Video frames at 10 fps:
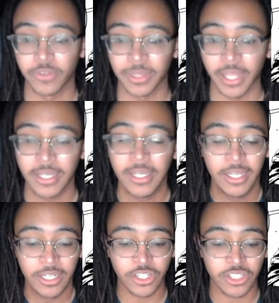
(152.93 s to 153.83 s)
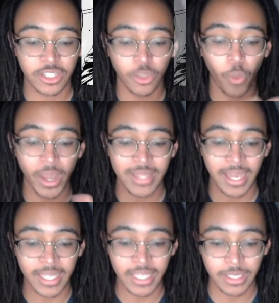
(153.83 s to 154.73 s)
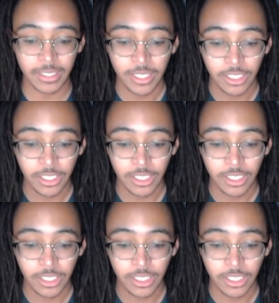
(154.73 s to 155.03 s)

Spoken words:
but like just like the way that he